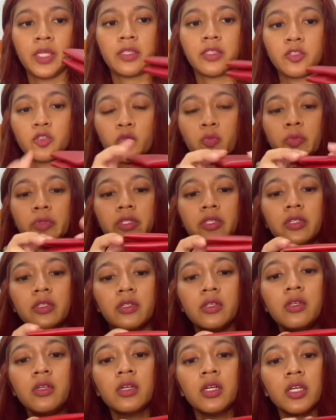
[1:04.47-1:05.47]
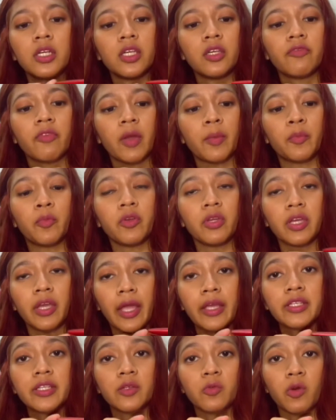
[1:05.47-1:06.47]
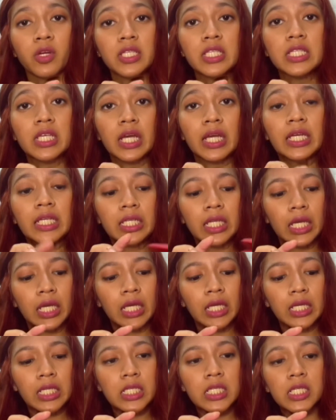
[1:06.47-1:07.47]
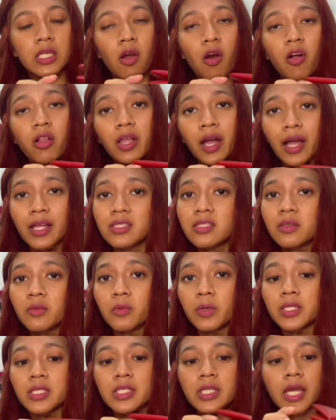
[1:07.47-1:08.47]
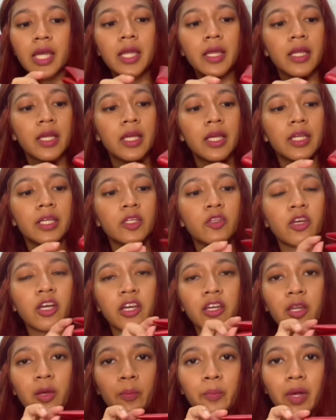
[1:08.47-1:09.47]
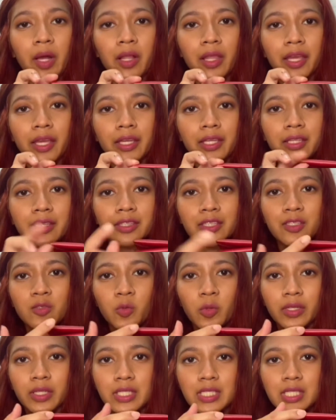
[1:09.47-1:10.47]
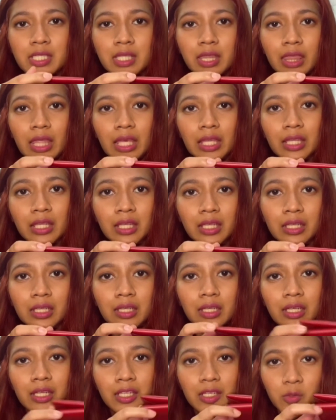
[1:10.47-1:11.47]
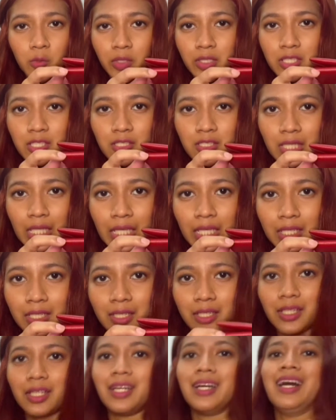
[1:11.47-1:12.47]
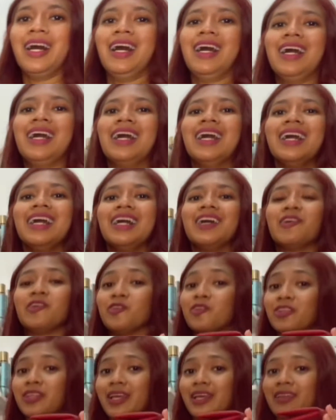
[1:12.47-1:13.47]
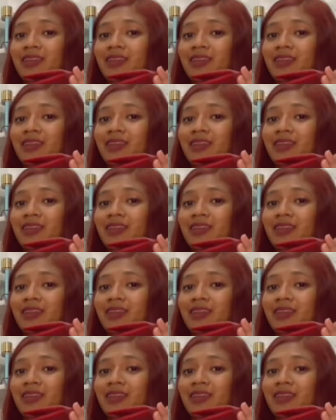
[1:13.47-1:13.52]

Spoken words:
Cumanya if I put cash at one side and all cards at one side, you akan nampak like this one is thin, this one is thick. Don't like